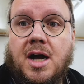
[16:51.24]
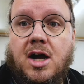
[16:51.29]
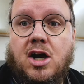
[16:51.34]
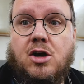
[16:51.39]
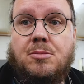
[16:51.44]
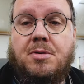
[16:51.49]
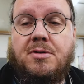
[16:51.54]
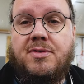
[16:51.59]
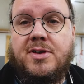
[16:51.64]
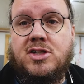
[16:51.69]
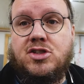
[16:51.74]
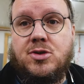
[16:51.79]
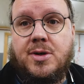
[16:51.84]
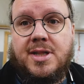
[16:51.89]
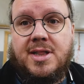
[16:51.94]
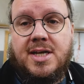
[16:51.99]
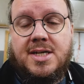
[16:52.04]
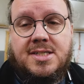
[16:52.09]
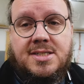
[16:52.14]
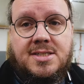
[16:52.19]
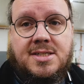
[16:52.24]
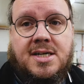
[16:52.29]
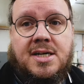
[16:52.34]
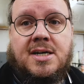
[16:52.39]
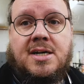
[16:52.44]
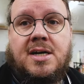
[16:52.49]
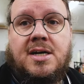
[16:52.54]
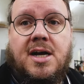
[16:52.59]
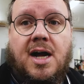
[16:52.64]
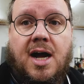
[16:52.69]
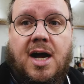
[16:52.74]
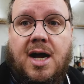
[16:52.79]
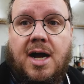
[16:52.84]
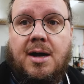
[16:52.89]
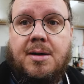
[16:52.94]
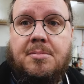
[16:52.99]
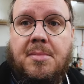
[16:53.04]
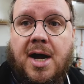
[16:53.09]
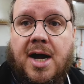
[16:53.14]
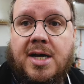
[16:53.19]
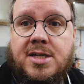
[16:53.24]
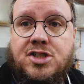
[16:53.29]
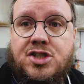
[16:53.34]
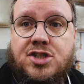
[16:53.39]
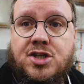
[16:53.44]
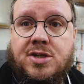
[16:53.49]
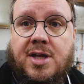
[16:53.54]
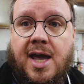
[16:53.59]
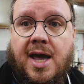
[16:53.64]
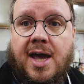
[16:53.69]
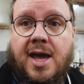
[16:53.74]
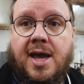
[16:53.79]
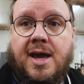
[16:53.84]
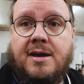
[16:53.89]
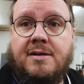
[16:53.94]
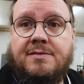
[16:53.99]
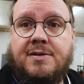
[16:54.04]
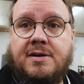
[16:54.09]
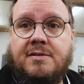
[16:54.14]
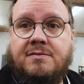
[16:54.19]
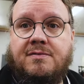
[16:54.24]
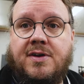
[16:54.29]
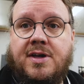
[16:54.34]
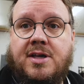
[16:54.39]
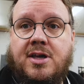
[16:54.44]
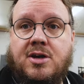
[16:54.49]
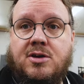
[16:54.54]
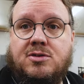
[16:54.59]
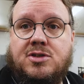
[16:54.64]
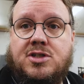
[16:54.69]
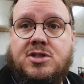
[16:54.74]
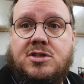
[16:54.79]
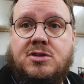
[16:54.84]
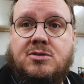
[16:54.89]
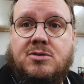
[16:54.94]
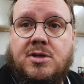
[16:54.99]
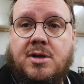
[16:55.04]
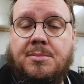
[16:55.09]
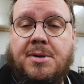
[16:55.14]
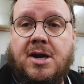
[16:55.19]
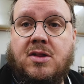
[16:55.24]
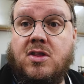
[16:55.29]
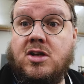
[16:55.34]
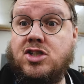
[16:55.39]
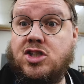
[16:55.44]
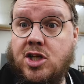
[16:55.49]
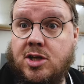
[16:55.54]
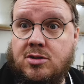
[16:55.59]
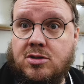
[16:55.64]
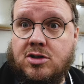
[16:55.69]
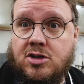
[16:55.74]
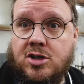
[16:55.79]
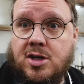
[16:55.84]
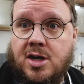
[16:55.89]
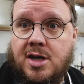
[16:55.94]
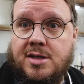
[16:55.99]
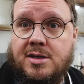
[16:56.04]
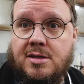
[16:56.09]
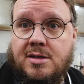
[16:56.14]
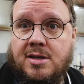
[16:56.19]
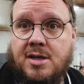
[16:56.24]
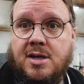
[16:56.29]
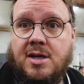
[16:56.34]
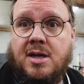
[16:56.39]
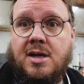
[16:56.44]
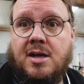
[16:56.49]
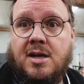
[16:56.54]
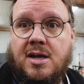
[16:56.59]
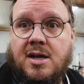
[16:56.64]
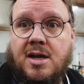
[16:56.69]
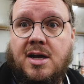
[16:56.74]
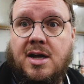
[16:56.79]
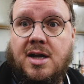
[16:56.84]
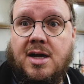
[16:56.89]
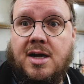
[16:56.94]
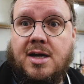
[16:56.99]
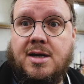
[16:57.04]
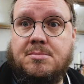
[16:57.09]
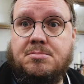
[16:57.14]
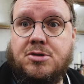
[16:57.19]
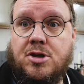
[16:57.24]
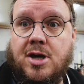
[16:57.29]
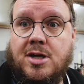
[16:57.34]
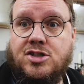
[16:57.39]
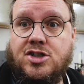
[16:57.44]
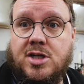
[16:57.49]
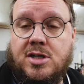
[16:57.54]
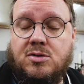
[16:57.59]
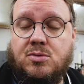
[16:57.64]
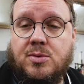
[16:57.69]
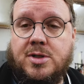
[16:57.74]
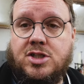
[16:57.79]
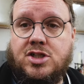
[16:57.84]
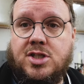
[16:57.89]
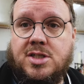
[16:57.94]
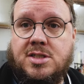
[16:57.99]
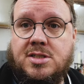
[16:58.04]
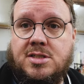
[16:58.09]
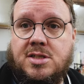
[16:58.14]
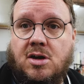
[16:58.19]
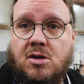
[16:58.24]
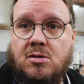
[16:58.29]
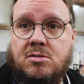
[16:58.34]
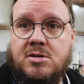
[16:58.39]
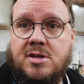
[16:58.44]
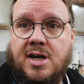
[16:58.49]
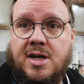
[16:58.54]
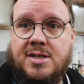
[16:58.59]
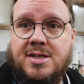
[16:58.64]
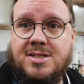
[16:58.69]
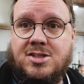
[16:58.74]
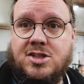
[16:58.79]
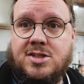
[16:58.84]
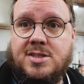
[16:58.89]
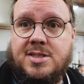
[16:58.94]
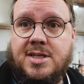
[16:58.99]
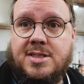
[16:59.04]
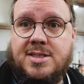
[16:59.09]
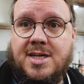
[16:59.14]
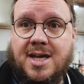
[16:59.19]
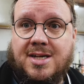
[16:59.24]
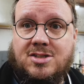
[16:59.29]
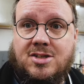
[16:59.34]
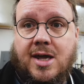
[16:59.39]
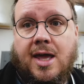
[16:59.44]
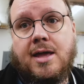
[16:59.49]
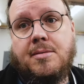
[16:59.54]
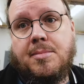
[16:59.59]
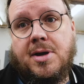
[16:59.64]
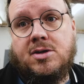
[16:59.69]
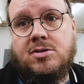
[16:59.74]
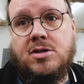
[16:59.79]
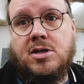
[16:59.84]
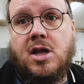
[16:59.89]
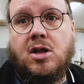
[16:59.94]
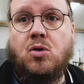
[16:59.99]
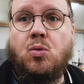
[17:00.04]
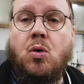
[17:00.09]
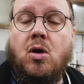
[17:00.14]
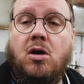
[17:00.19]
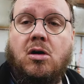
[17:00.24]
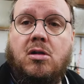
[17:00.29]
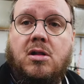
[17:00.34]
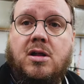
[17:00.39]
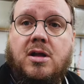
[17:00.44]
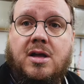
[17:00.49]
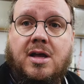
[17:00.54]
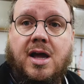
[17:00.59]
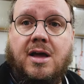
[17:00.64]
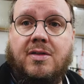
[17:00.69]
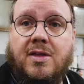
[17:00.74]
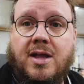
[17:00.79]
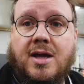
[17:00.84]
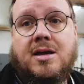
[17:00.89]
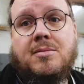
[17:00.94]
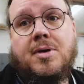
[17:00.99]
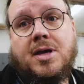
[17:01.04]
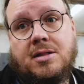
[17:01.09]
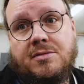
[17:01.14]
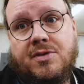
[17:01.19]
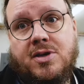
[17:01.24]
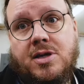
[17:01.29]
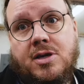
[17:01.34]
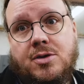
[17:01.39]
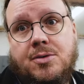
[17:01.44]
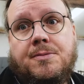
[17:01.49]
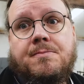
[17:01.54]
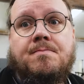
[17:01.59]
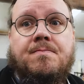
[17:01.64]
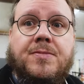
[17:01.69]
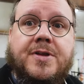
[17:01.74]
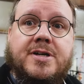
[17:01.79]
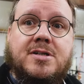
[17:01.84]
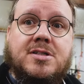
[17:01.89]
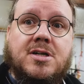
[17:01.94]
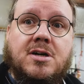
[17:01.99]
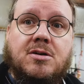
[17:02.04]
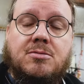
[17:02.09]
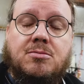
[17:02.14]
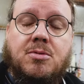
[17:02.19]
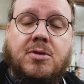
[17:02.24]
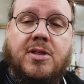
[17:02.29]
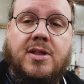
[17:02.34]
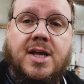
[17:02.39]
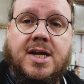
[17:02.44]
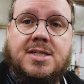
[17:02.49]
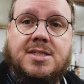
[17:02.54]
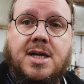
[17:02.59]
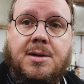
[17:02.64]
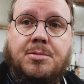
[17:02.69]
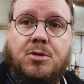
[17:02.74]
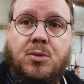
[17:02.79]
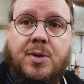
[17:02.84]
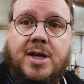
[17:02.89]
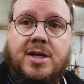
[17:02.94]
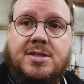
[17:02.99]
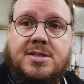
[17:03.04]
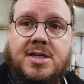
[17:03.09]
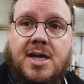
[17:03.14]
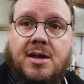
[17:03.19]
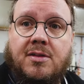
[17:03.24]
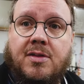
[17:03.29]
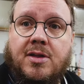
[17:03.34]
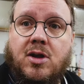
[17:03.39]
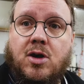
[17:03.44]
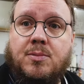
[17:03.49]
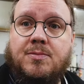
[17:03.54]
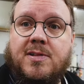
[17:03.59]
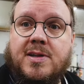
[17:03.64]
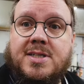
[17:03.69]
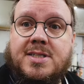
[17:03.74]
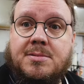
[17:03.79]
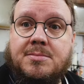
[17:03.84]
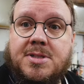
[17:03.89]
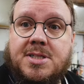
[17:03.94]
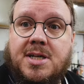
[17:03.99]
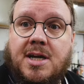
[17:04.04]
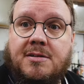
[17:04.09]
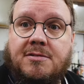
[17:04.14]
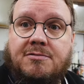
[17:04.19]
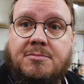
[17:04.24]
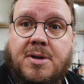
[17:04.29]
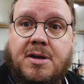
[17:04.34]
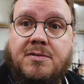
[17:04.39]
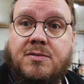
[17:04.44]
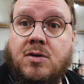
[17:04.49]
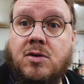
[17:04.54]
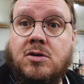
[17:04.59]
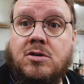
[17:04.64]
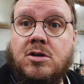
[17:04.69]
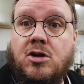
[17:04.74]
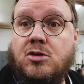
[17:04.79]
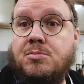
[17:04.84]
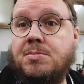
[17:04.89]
hope you've enjoyed this. Um, I should have a video soon about the Geochron uh, um, project, which is all done and just needs to actually get mounted on a wall, and then I can make the video. So within the next couple weeks, and then hopefully some stuff before